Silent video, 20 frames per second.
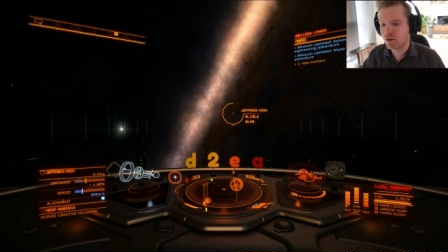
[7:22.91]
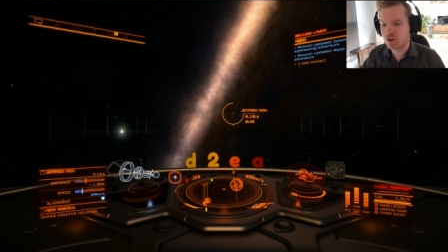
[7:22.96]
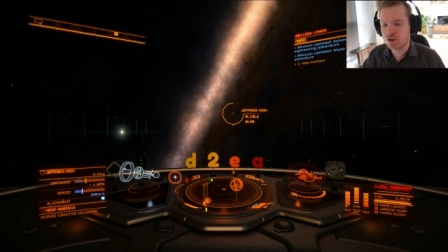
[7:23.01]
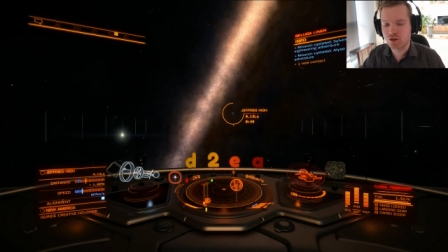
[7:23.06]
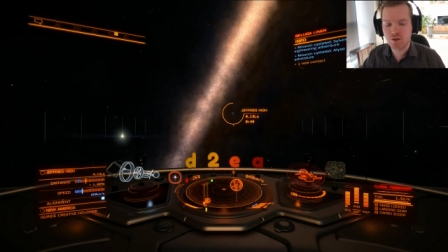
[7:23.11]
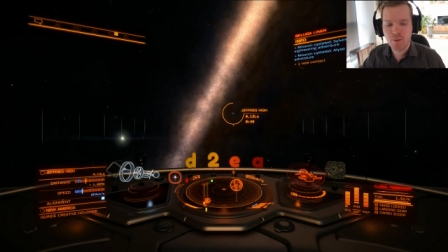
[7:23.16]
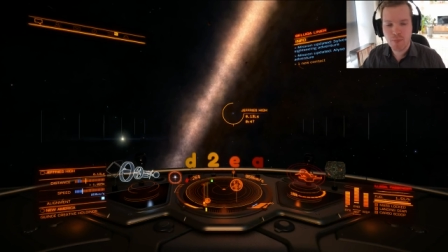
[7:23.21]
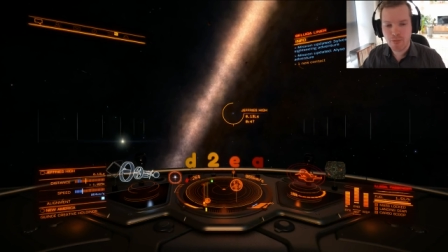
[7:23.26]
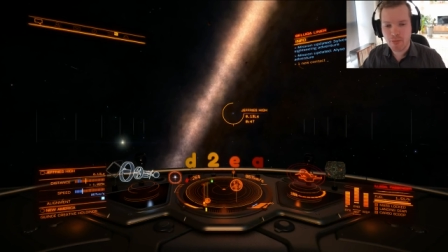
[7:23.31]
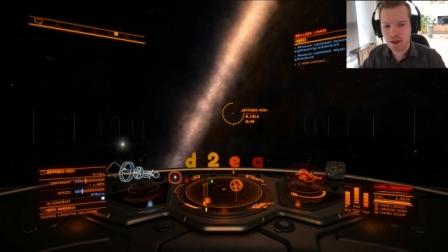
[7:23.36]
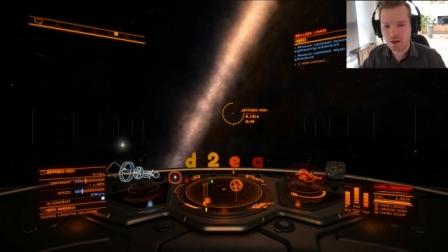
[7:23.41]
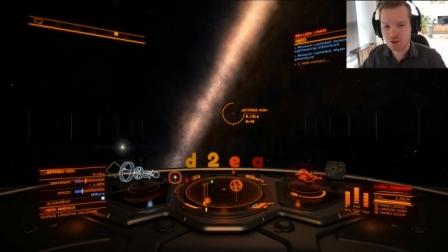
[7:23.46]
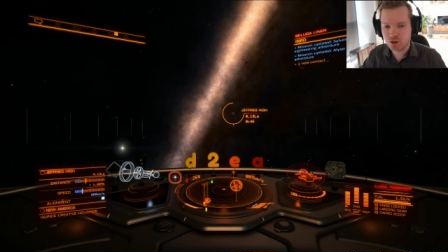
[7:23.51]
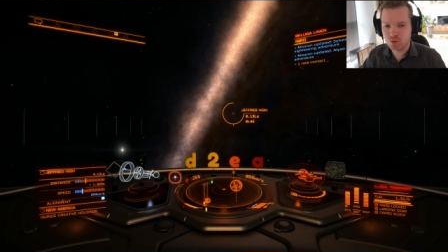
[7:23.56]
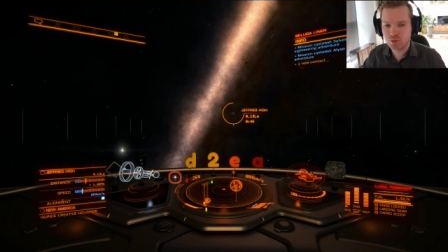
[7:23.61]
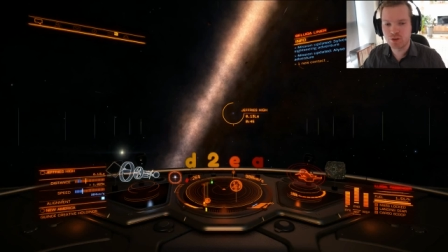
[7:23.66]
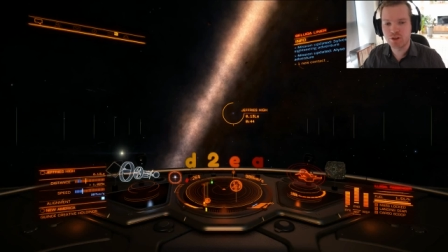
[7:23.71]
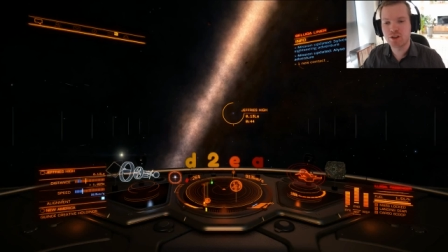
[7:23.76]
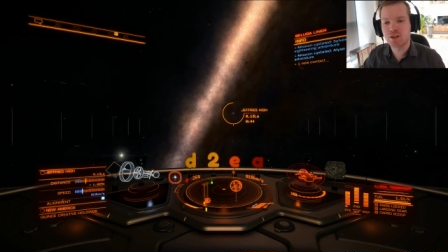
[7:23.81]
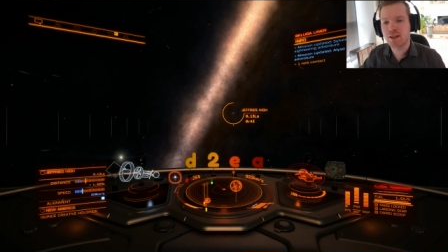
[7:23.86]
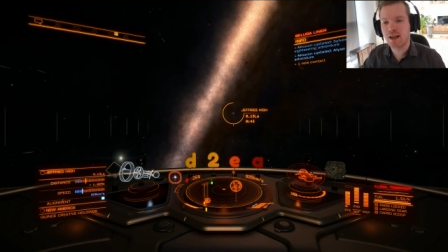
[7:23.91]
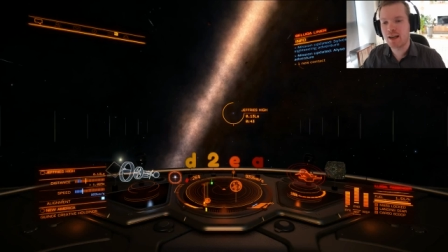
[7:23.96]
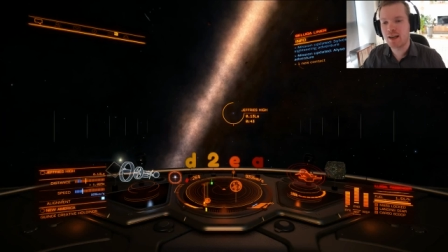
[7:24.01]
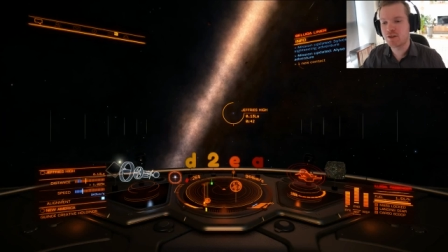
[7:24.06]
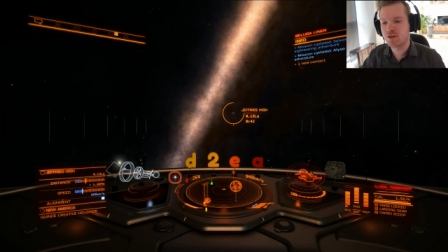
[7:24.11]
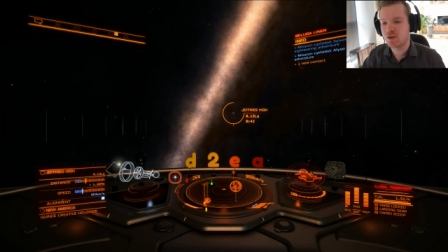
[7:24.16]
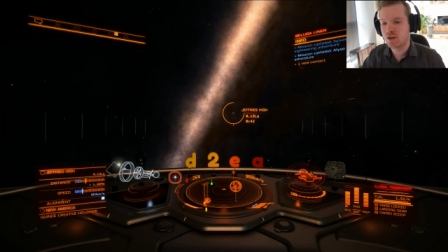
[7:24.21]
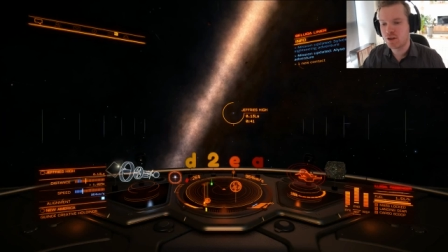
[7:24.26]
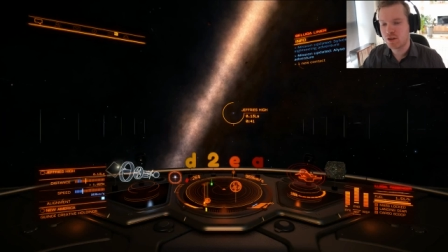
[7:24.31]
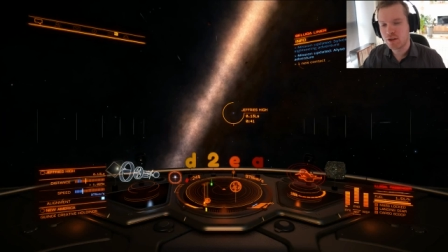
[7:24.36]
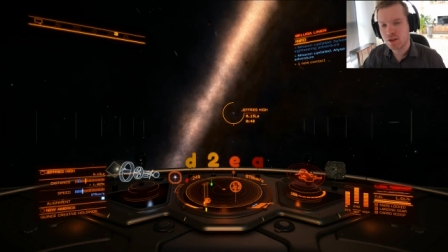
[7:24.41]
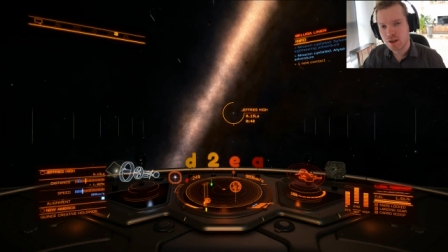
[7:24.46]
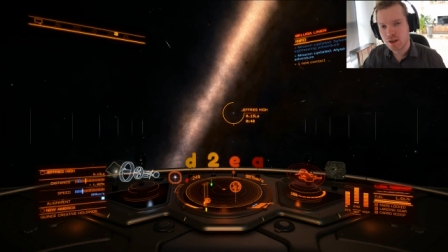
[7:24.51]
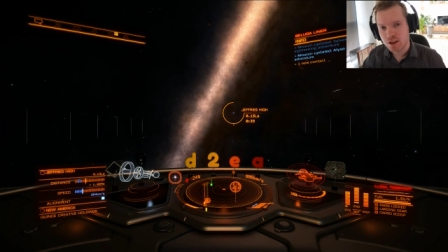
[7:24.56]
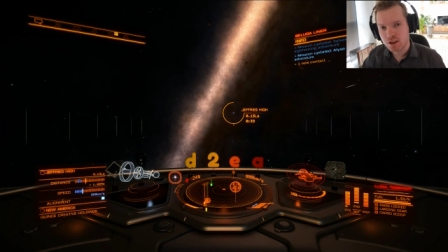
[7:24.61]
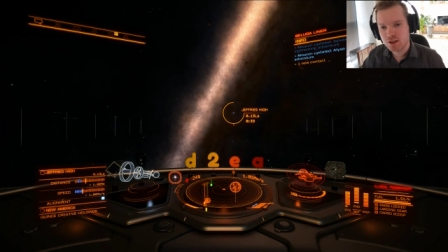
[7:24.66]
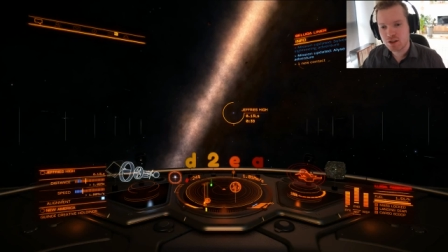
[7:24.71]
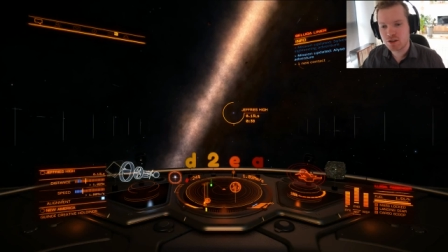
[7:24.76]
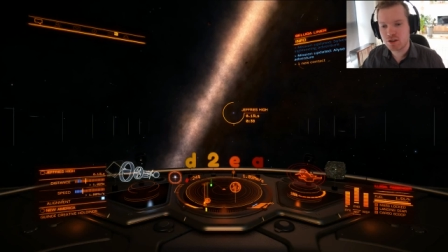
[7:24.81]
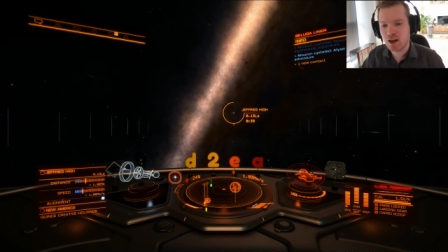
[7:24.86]
Just as soon as the scan is done,
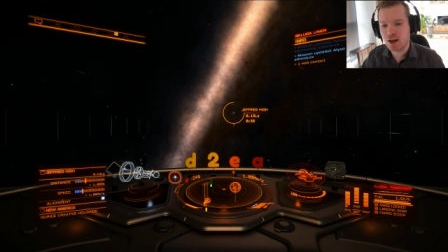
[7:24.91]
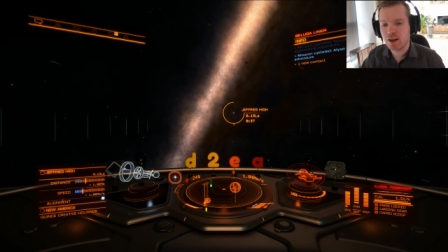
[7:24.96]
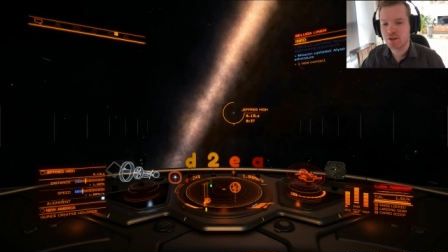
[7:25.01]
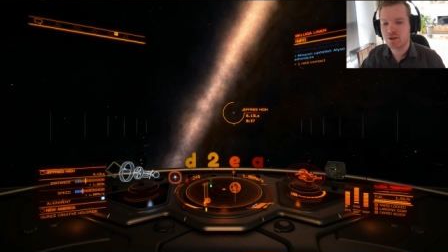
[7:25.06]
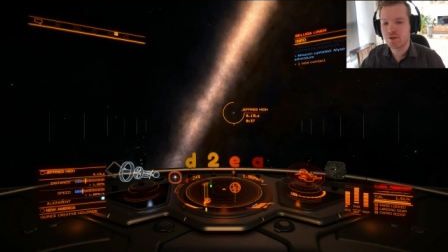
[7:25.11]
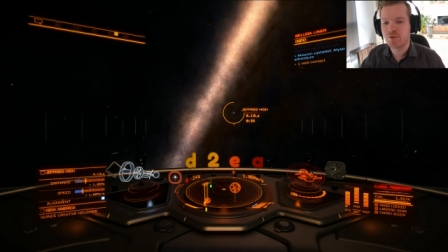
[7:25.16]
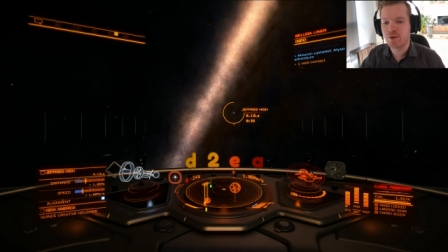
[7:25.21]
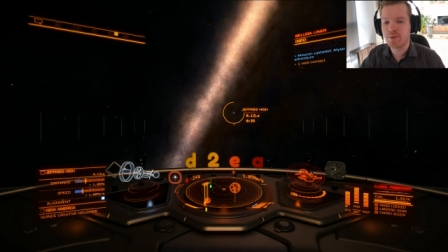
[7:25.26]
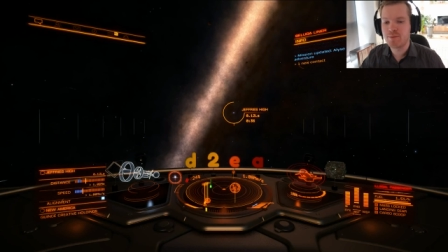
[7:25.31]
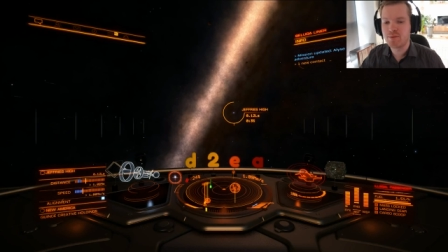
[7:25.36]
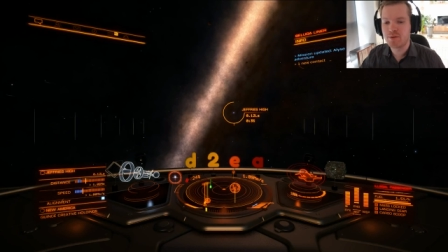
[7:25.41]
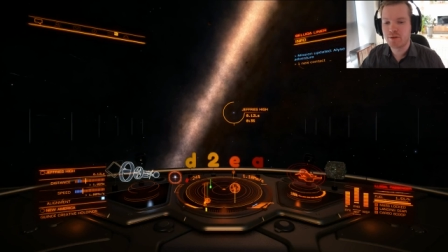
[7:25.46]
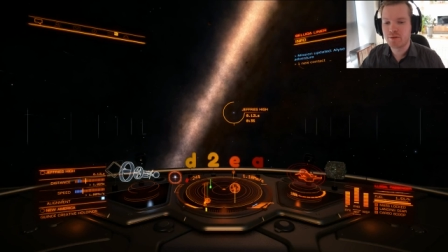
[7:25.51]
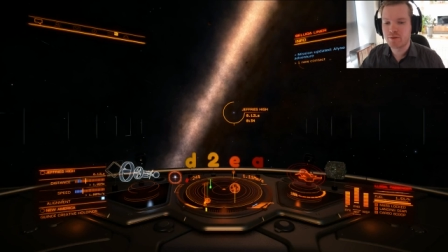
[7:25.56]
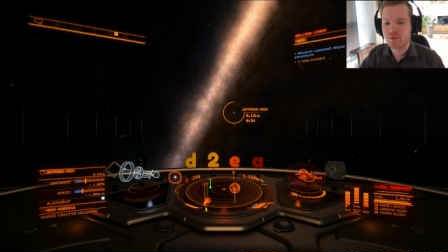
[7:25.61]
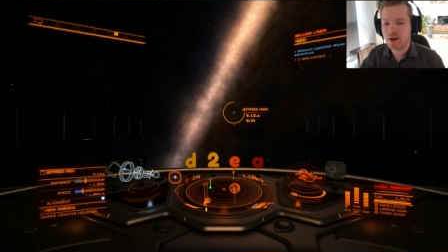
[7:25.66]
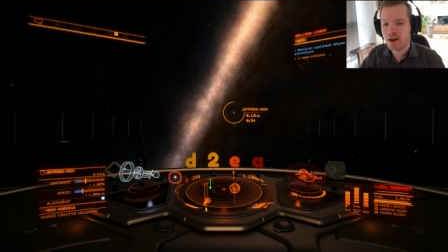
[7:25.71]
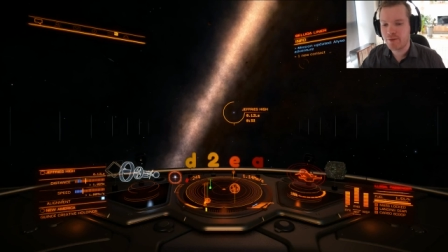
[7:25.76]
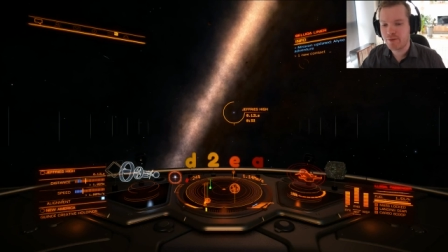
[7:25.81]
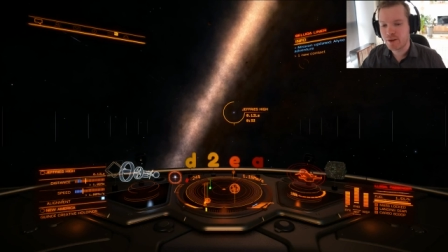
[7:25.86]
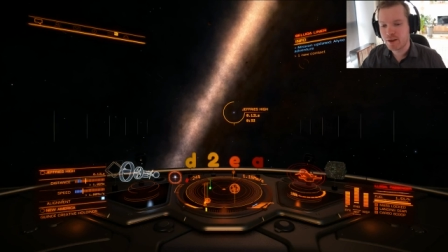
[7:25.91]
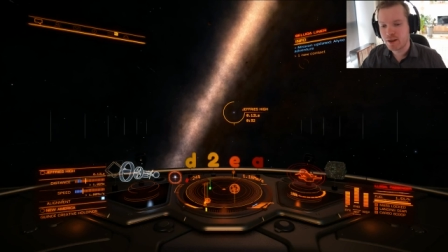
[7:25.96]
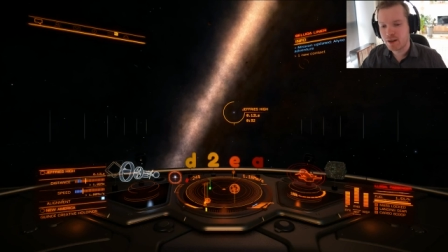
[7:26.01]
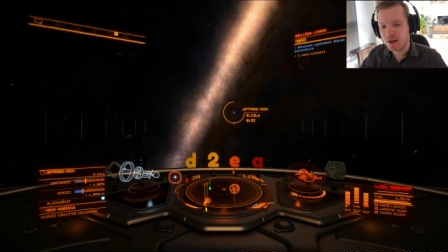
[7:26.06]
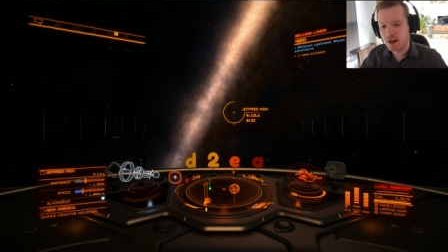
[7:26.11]
start your frameshift drive